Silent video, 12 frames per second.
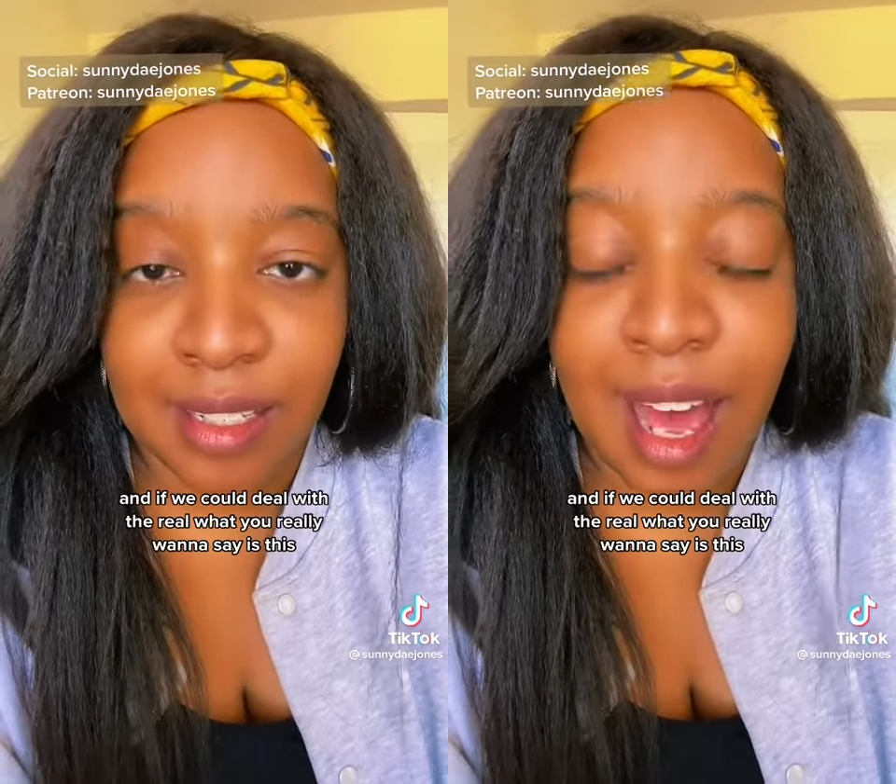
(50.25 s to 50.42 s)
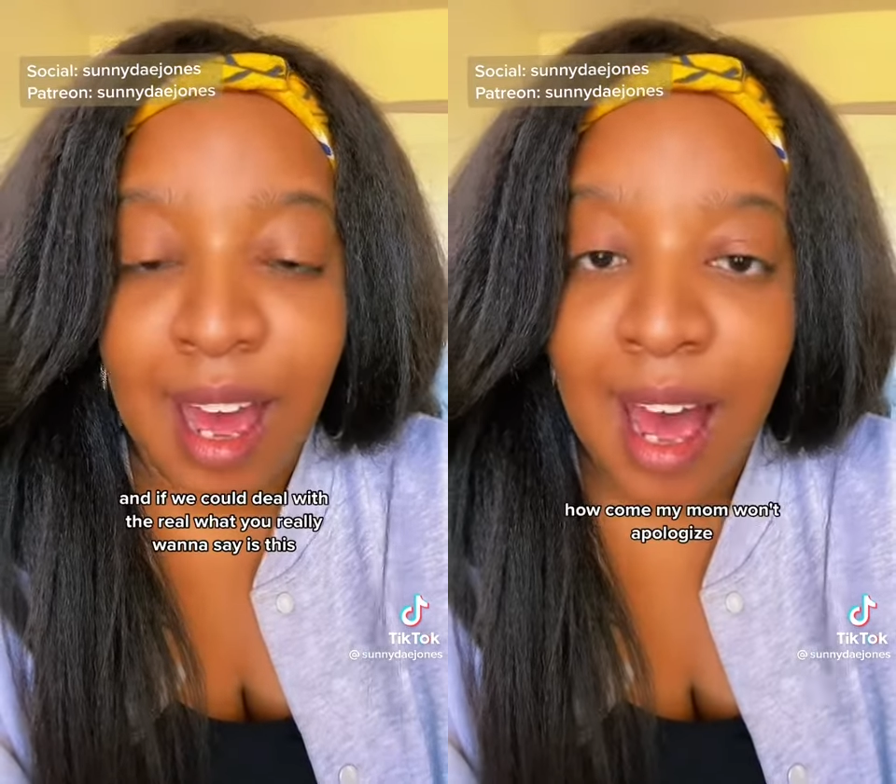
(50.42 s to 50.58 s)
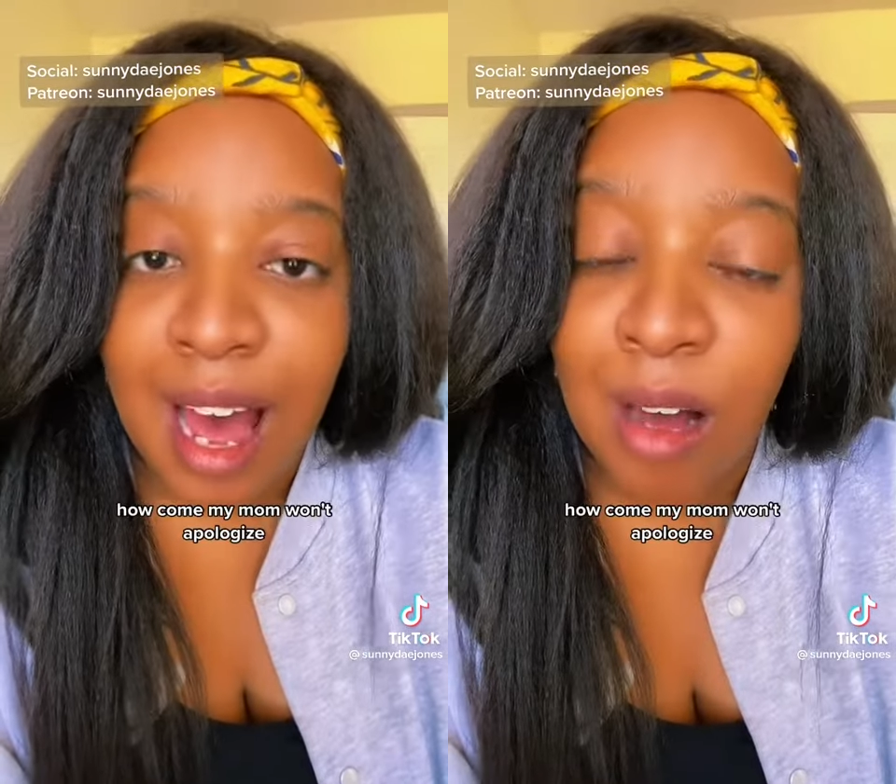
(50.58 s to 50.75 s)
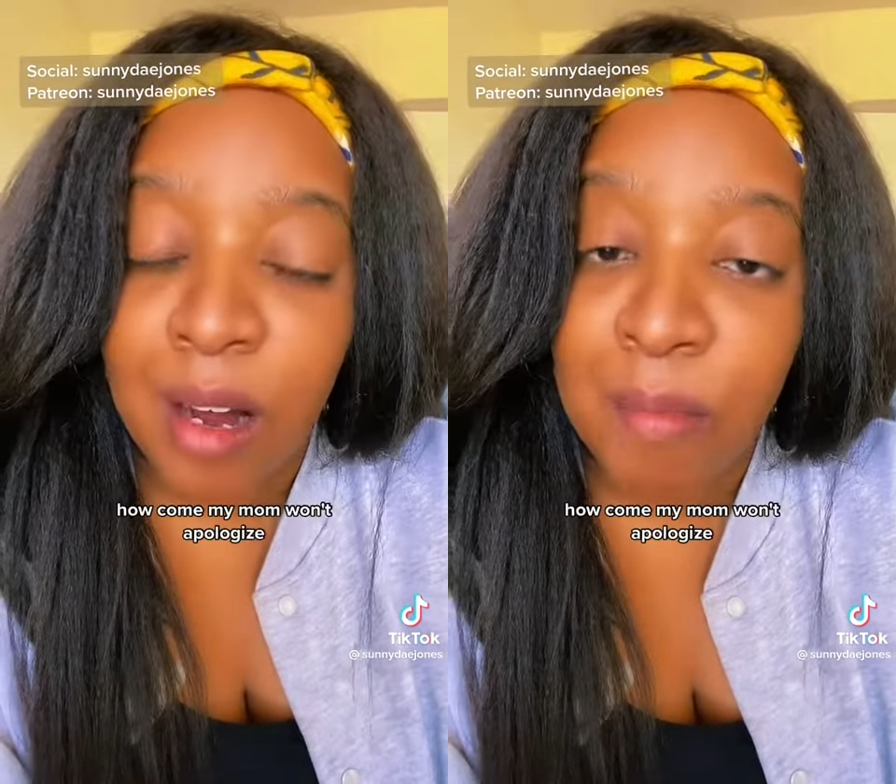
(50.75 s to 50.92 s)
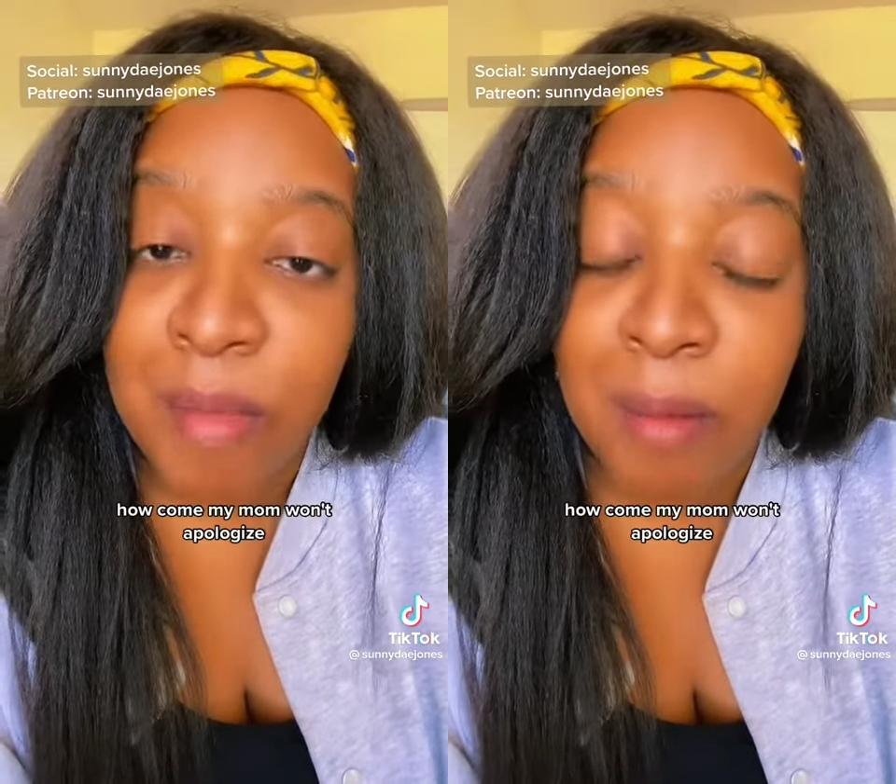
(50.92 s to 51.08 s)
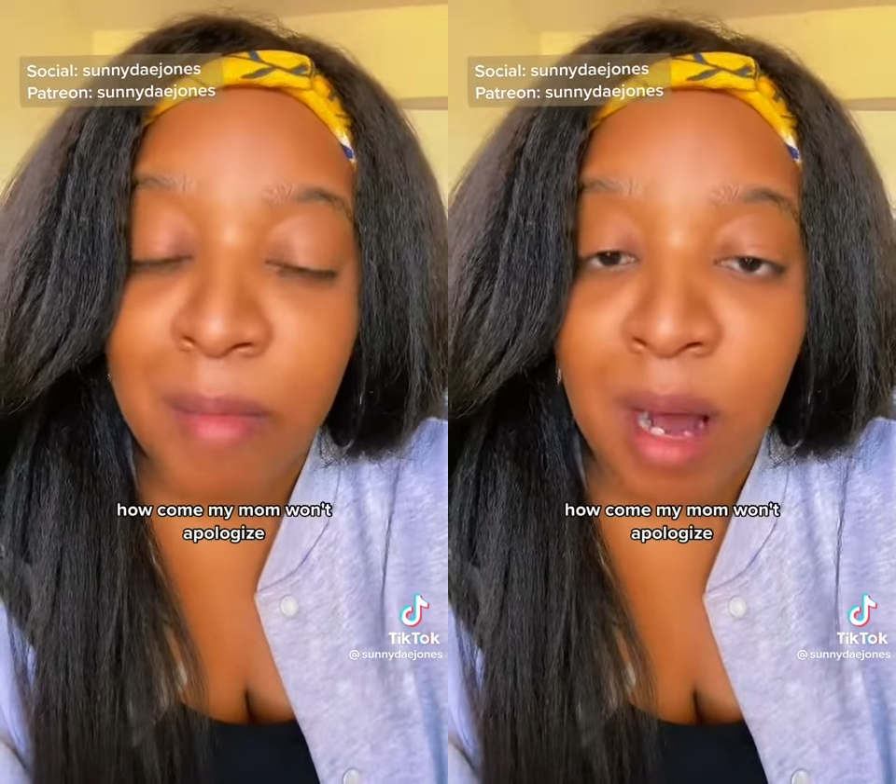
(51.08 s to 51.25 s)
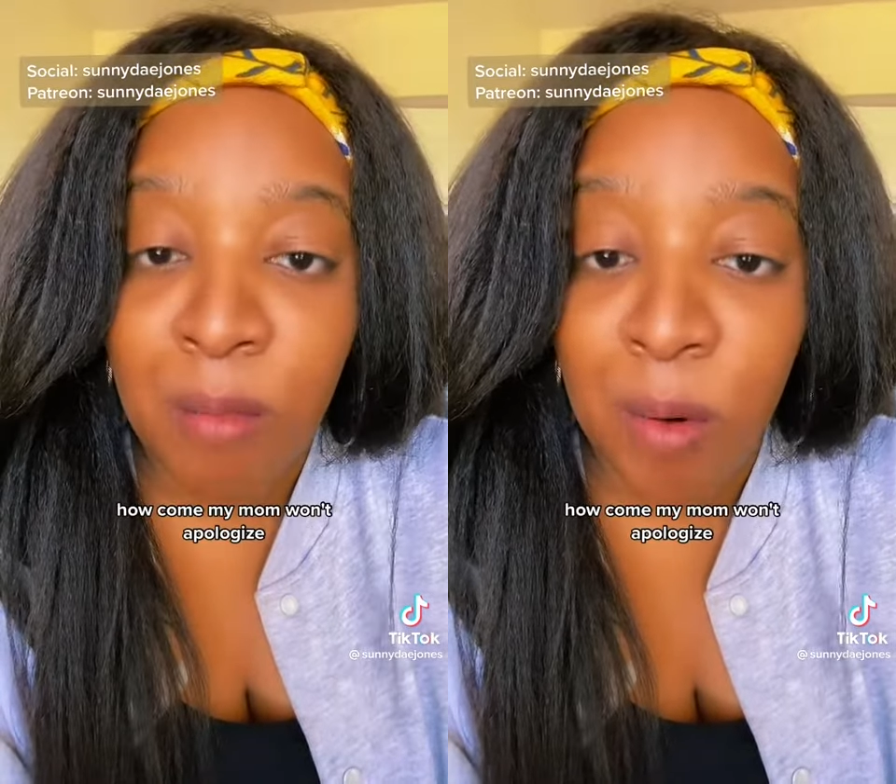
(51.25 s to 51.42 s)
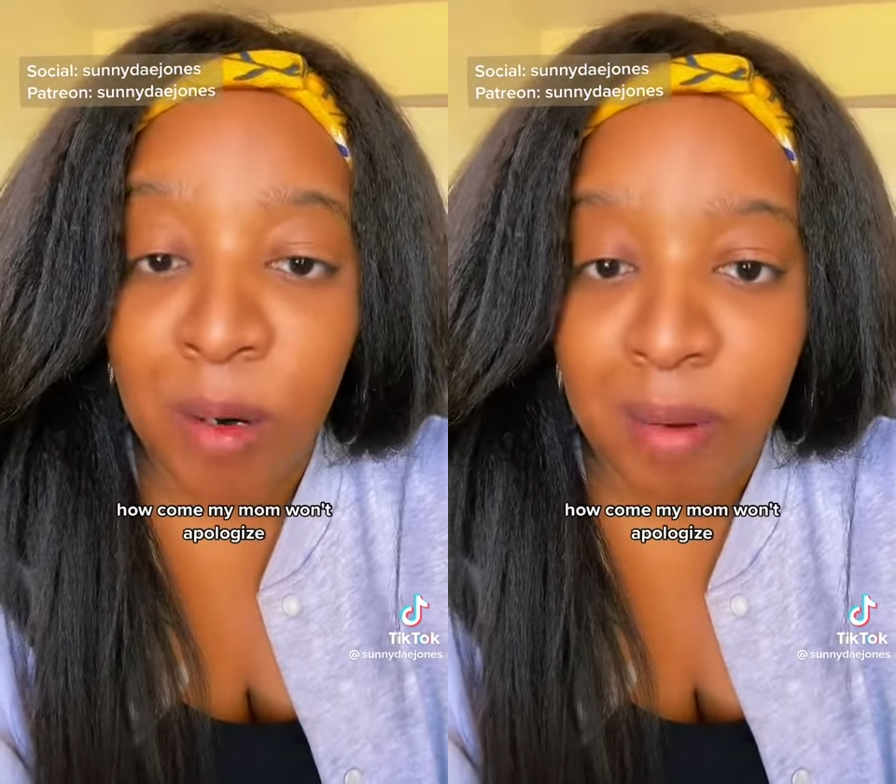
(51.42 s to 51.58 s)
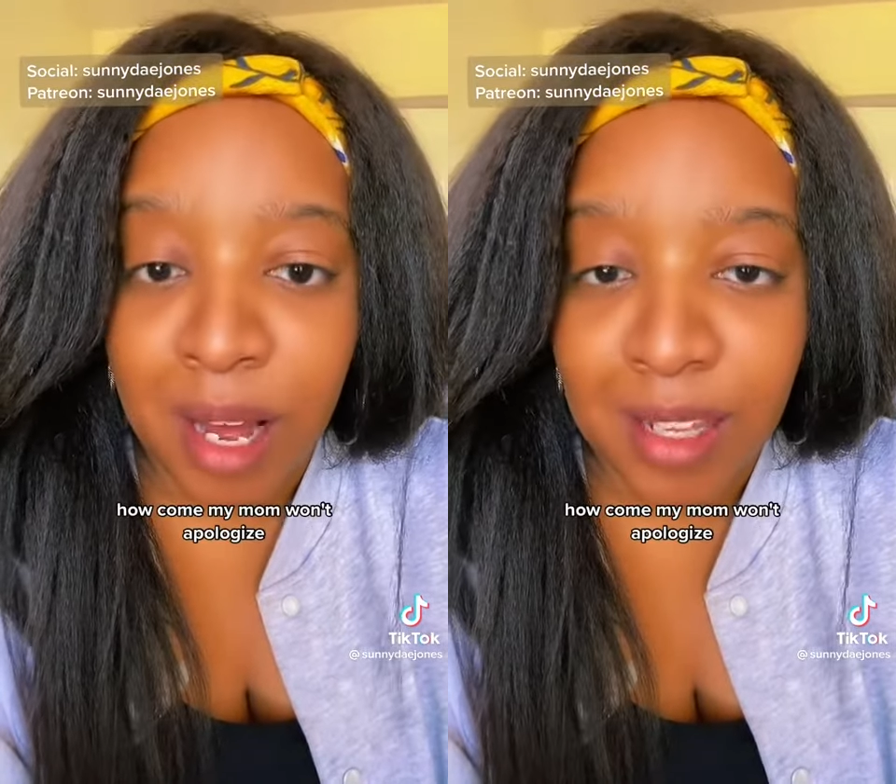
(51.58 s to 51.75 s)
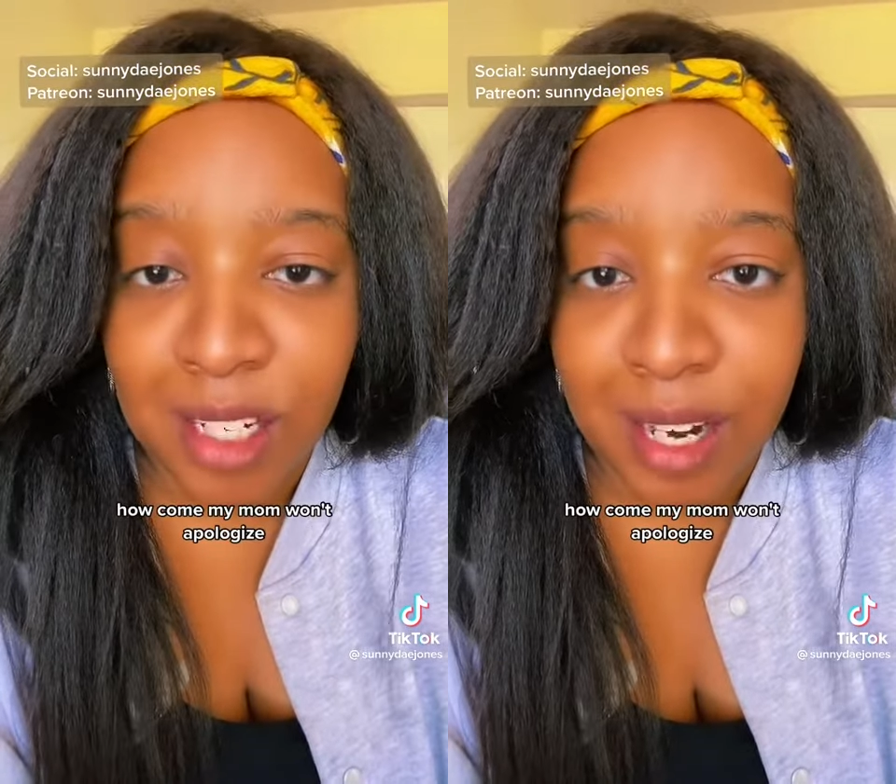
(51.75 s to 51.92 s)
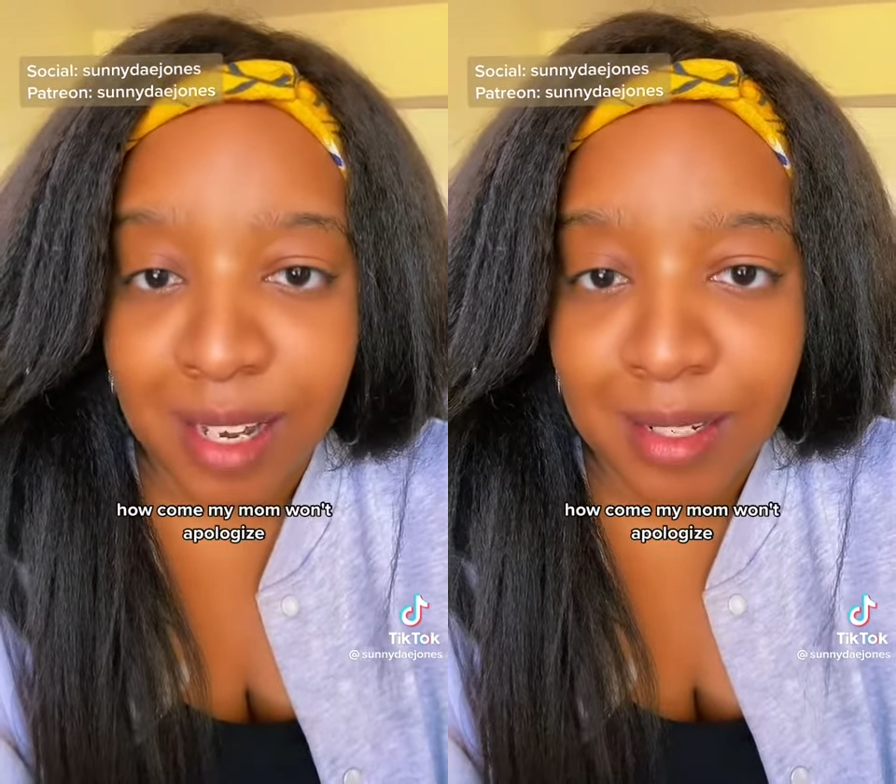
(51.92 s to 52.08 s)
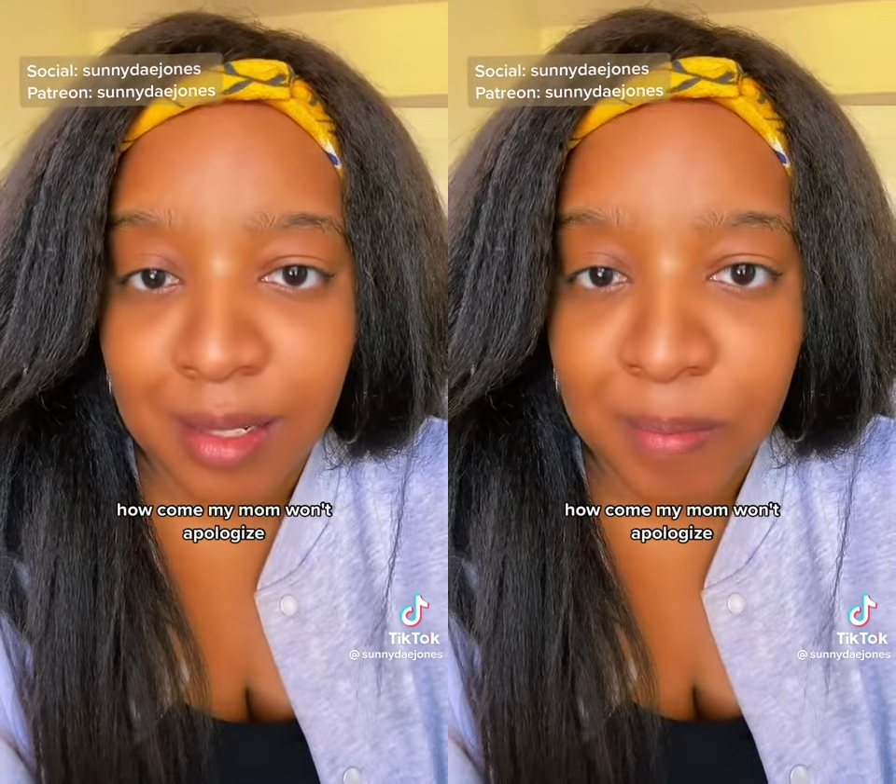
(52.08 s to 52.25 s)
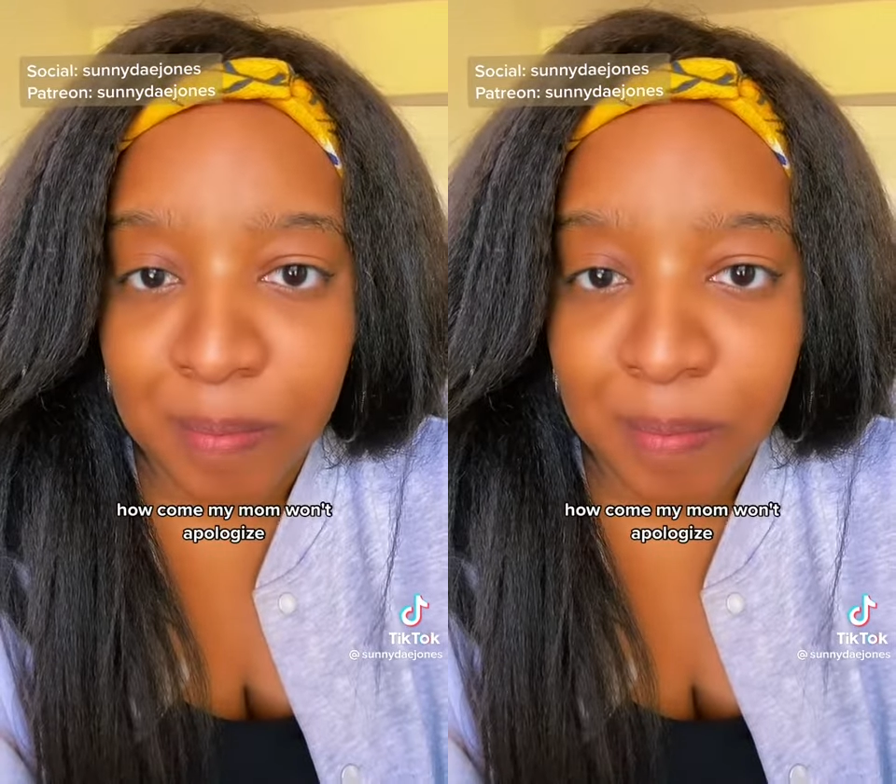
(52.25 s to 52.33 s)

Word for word: how come my mom won't apologize?